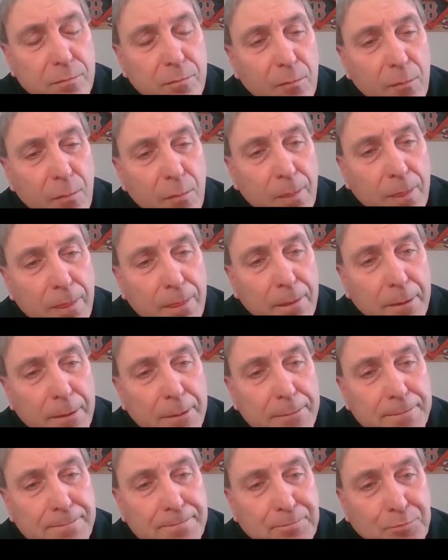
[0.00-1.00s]

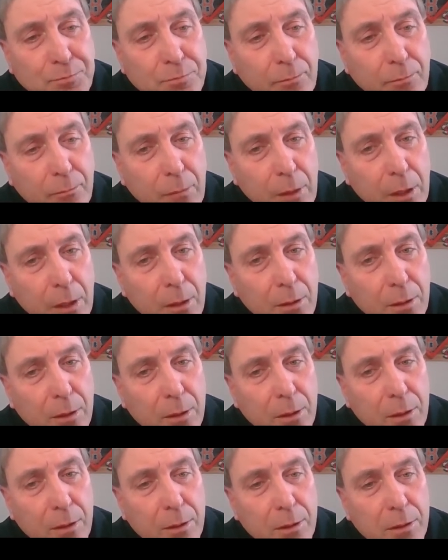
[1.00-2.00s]

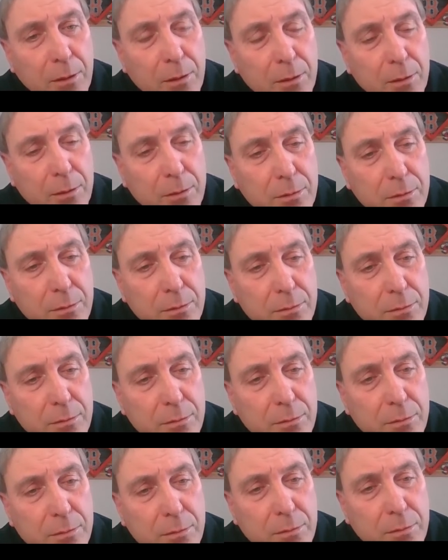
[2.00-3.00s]

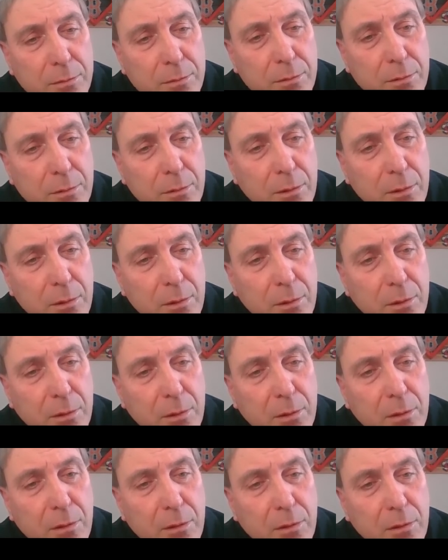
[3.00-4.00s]

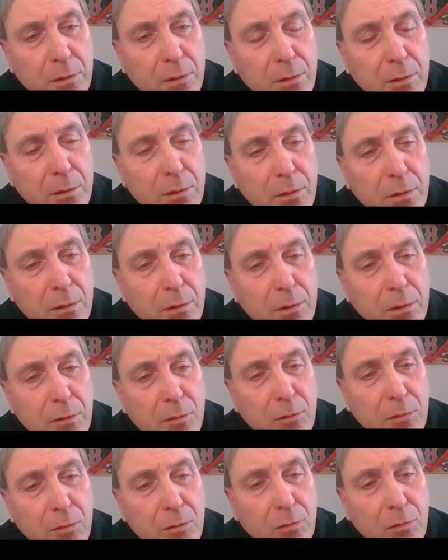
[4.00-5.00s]

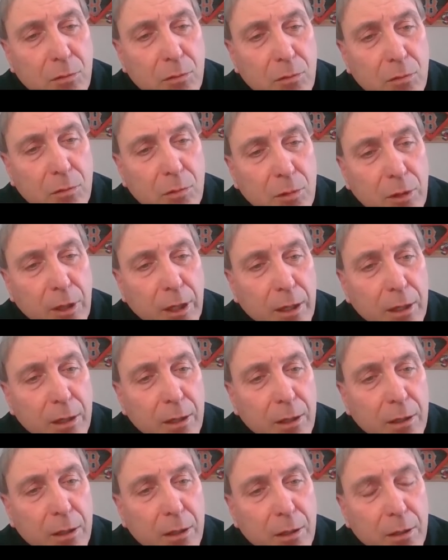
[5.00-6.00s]

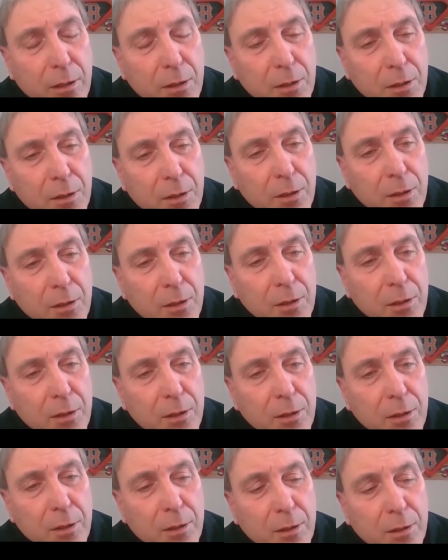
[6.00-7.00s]

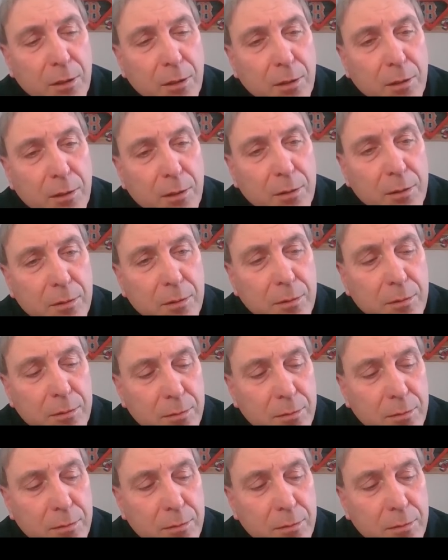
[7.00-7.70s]
(not speaking)